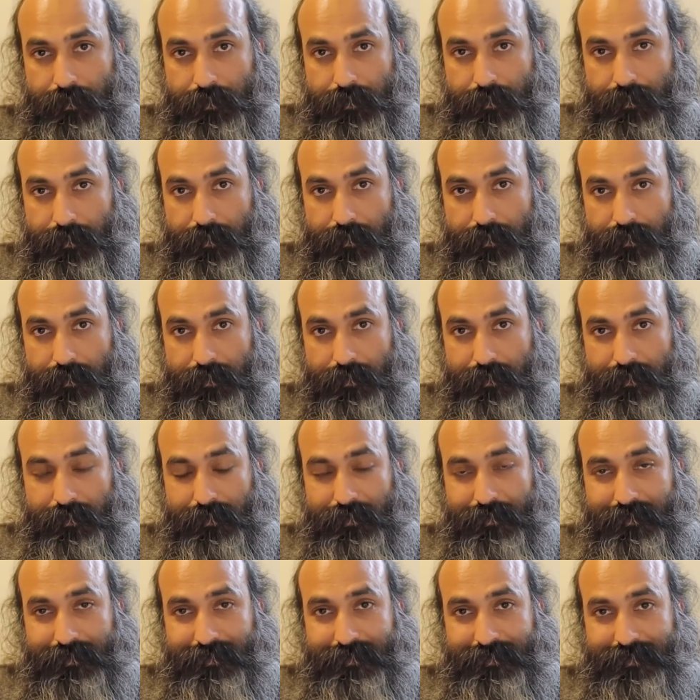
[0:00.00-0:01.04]

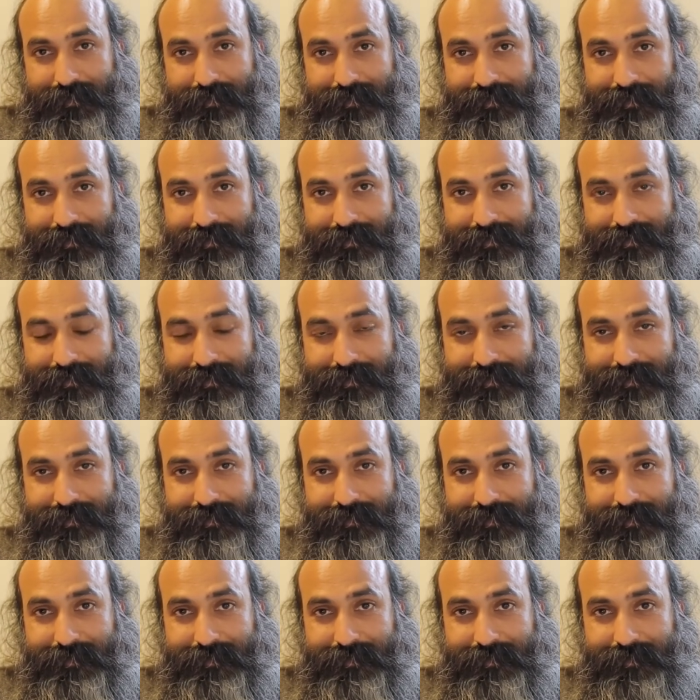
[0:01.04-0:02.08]

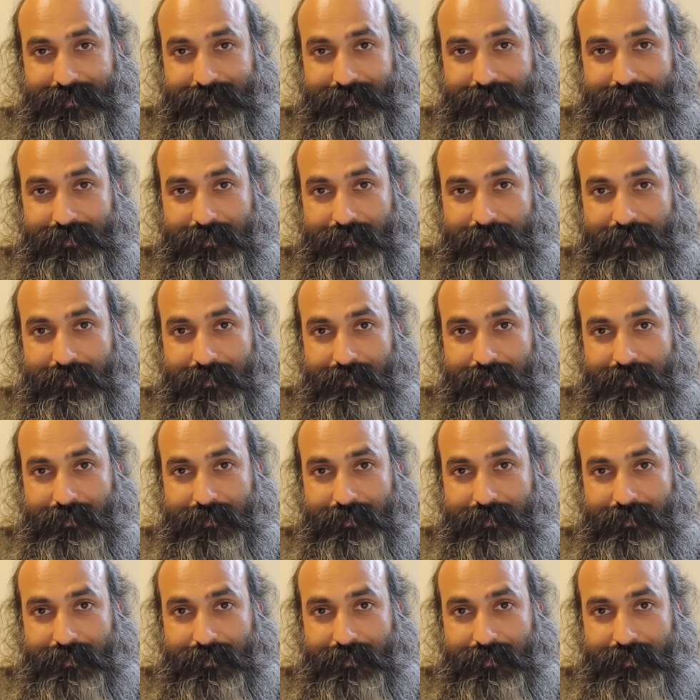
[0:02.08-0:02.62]
Nothing is said.